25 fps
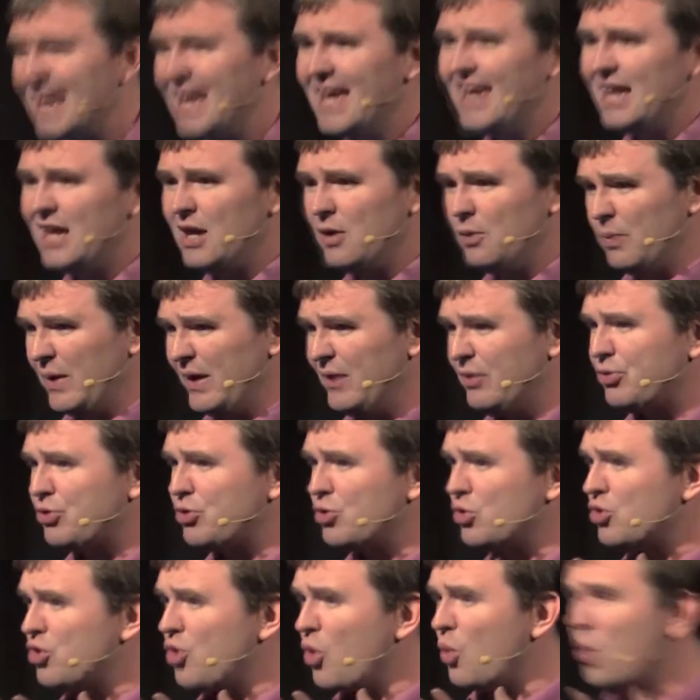He went
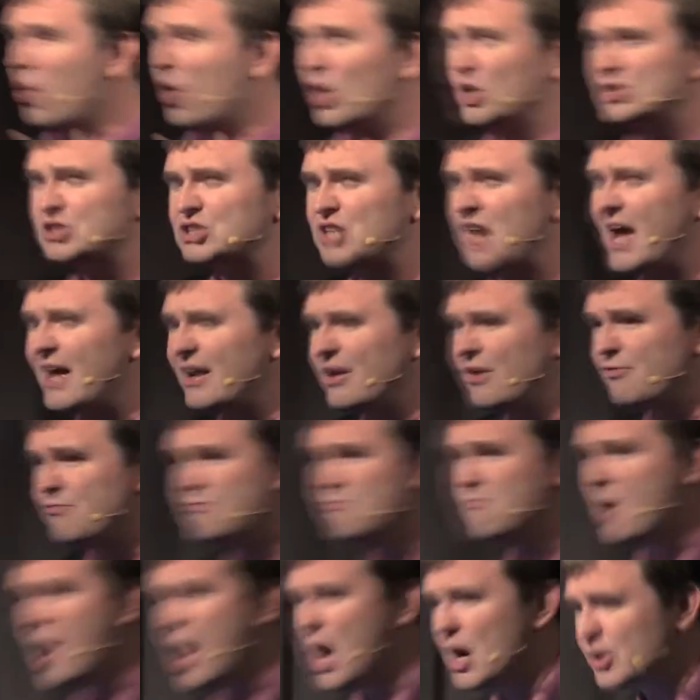through the worst kind of
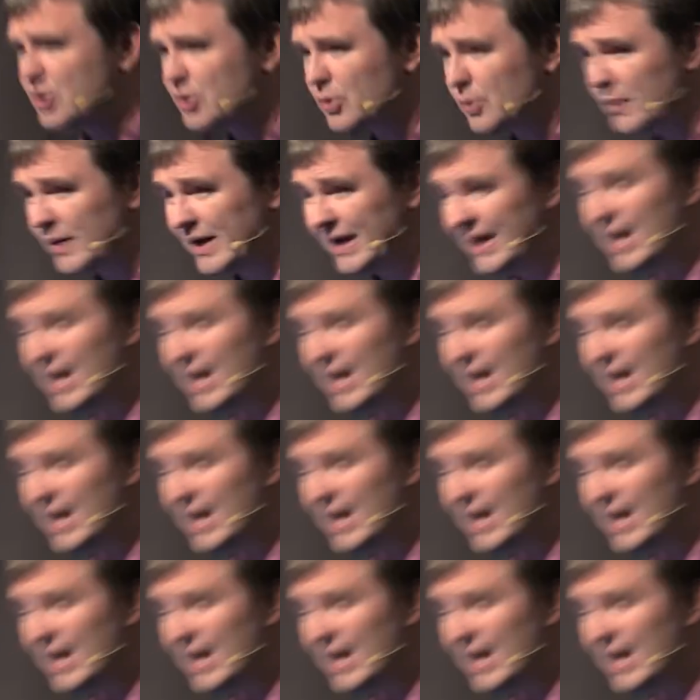mockery